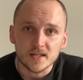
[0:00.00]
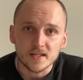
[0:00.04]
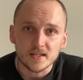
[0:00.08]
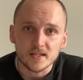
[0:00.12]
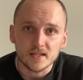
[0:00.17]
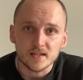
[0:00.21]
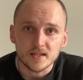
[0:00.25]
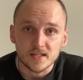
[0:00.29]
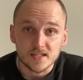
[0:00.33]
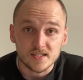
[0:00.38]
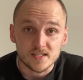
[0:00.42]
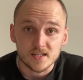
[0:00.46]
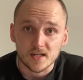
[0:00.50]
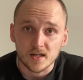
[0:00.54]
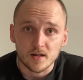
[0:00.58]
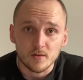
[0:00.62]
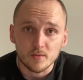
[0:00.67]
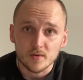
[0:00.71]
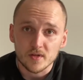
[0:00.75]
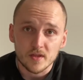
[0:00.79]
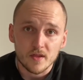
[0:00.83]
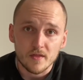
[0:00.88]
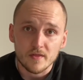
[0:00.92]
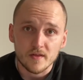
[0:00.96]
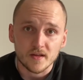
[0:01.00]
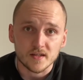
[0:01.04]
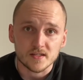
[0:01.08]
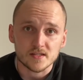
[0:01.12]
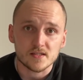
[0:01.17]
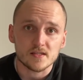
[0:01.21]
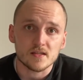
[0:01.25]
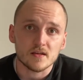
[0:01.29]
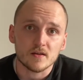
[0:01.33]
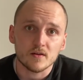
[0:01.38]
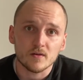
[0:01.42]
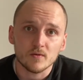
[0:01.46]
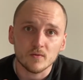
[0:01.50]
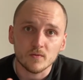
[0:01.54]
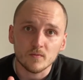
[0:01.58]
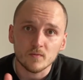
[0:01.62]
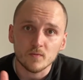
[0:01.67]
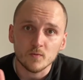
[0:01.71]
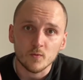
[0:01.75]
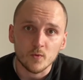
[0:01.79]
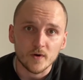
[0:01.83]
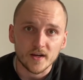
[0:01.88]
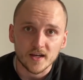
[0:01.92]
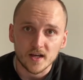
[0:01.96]
these are going to be the things
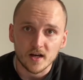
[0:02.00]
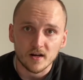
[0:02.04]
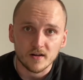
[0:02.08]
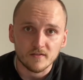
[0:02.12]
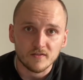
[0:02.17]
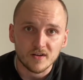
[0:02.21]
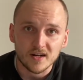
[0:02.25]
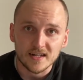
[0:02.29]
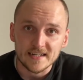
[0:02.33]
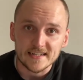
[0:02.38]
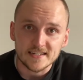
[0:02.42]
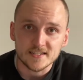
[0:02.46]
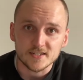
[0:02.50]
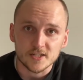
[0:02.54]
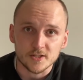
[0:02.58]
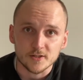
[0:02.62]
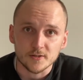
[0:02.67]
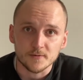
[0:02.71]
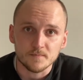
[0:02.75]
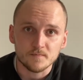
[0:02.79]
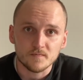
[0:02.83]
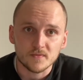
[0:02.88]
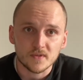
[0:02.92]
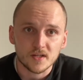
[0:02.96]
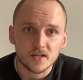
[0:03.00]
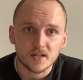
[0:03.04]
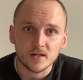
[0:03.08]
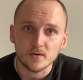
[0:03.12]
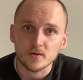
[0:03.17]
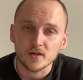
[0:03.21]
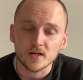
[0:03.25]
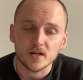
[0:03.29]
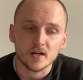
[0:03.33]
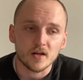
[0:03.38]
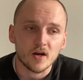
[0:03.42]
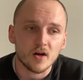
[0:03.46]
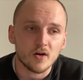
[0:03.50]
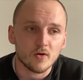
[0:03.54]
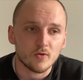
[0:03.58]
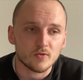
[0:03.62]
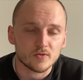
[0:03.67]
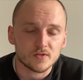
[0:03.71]
that we kind of cling to. We're going to hold